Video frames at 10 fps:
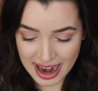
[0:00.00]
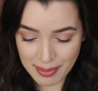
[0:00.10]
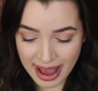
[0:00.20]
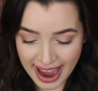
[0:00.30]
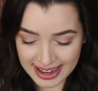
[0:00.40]
and
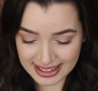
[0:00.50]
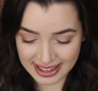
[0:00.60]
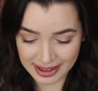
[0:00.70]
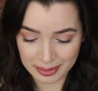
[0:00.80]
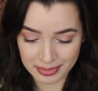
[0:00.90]
I'm hiding
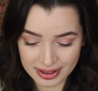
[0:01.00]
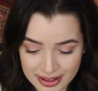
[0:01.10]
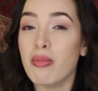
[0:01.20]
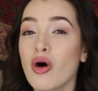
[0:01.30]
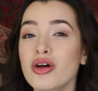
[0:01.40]
him.
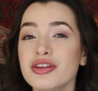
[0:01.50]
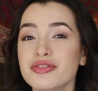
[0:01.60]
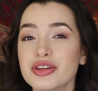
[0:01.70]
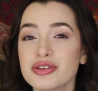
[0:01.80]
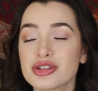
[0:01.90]
Bold
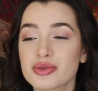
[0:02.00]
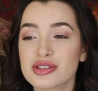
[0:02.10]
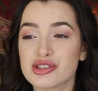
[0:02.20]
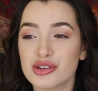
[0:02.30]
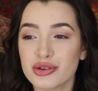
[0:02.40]
of you to
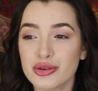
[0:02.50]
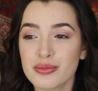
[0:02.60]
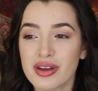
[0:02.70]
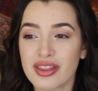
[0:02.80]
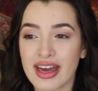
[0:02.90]

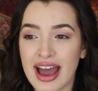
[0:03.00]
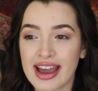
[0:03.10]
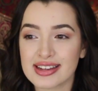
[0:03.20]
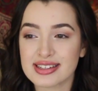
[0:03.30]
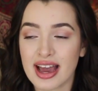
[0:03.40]
assume
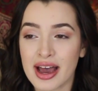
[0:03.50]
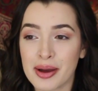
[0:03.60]
that,